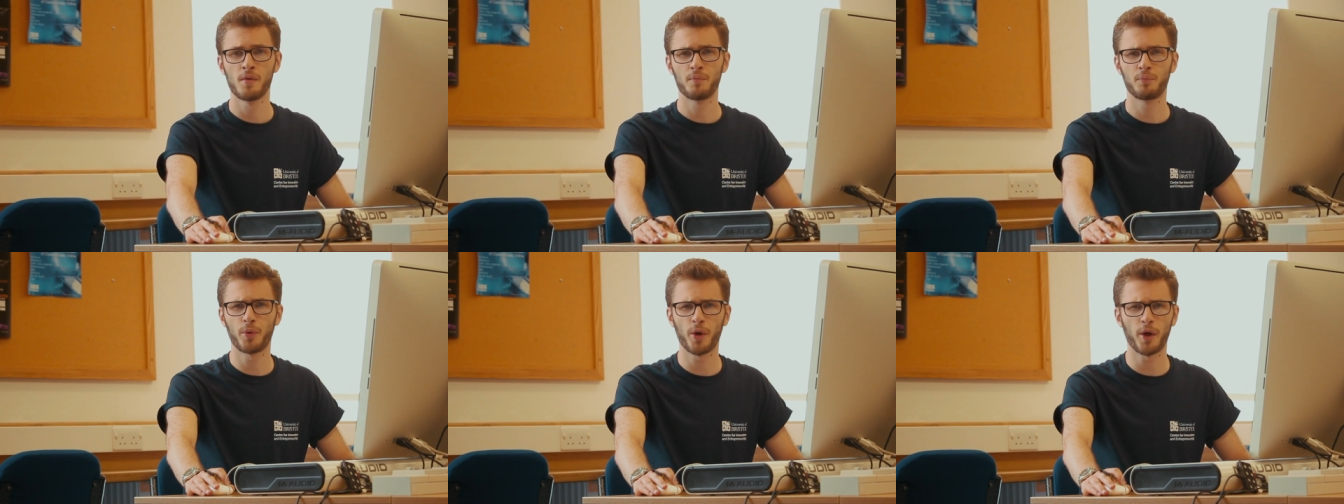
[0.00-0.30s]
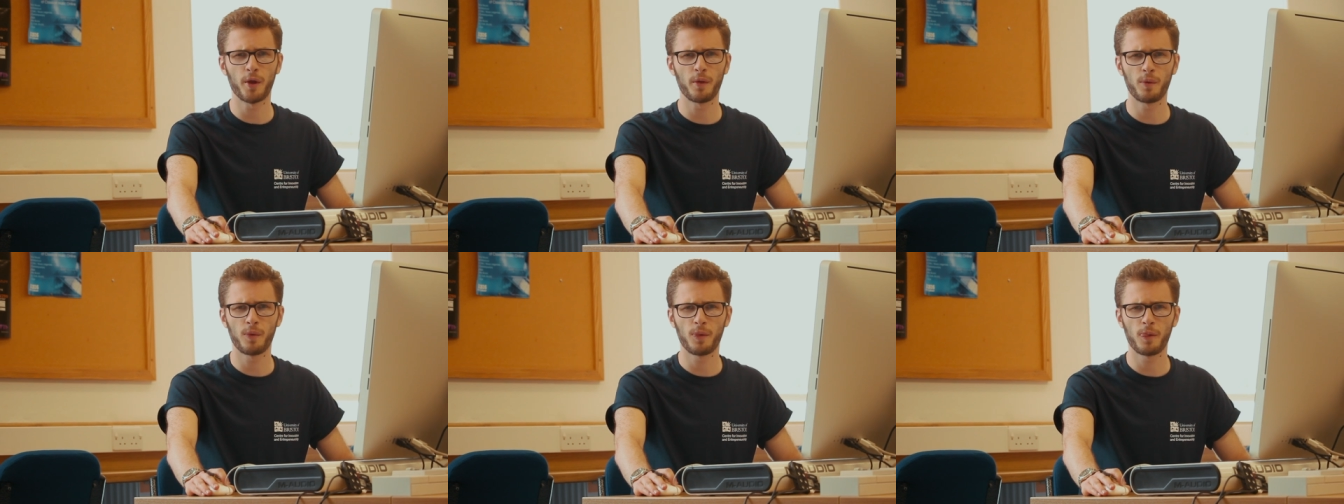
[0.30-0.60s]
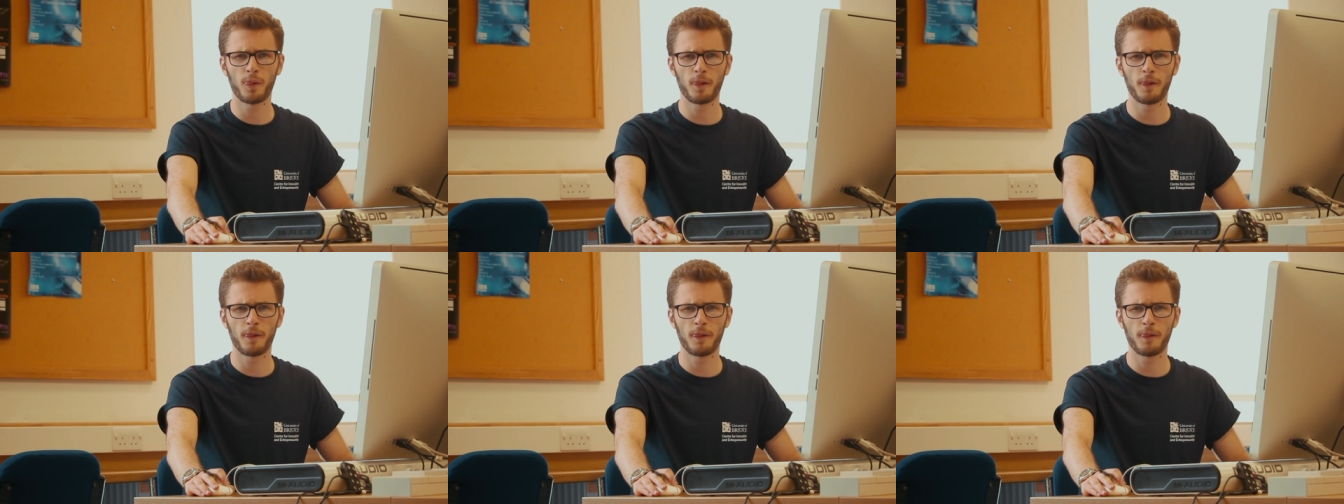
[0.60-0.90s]

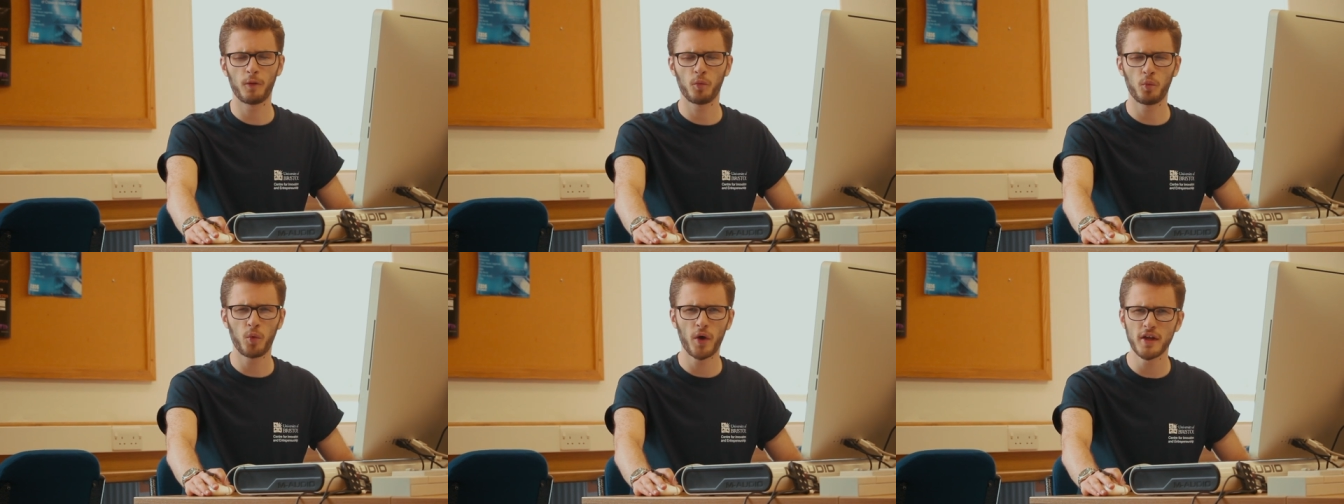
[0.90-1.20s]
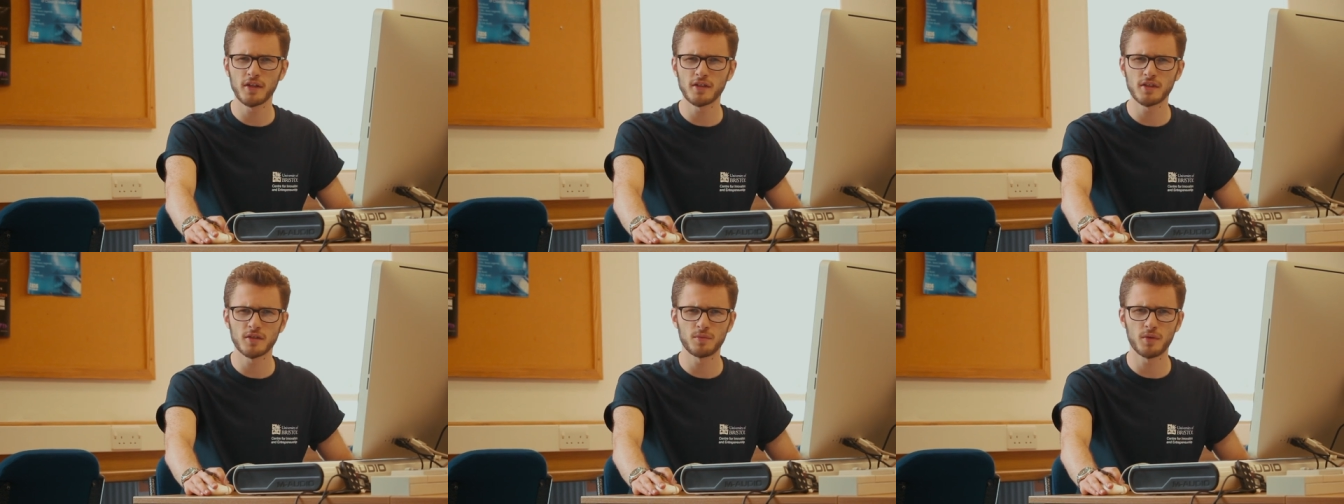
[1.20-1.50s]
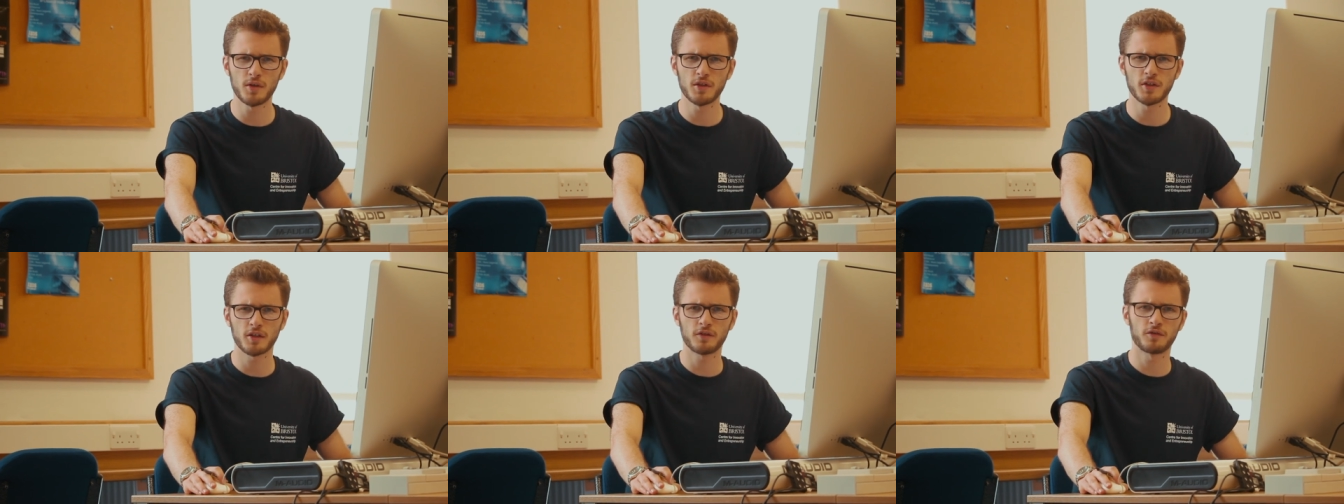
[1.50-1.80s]
But where does
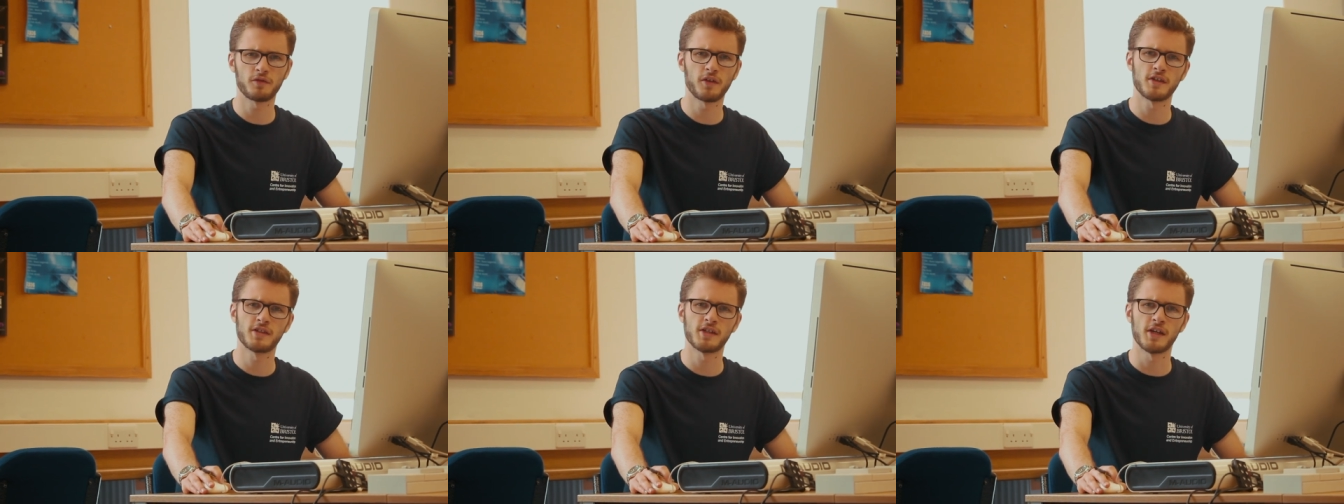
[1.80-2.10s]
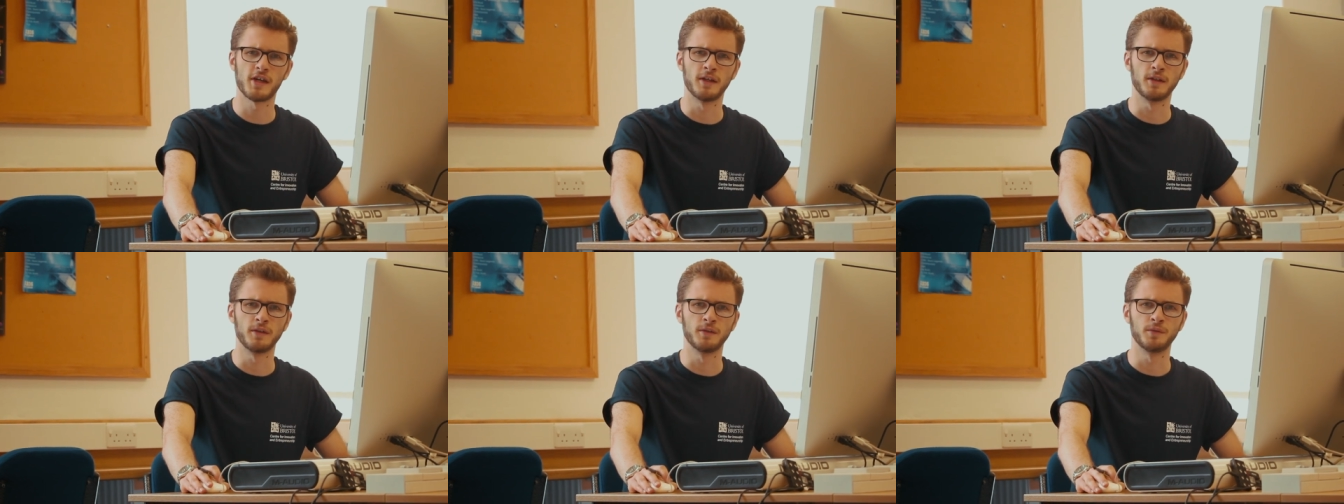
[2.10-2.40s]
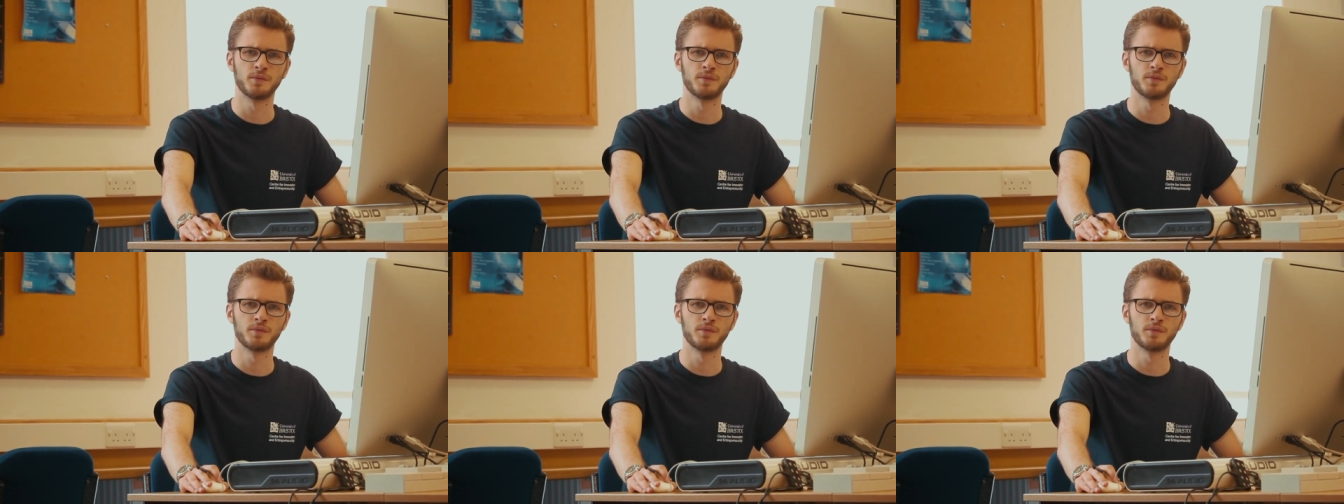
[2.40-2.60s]
music fit in?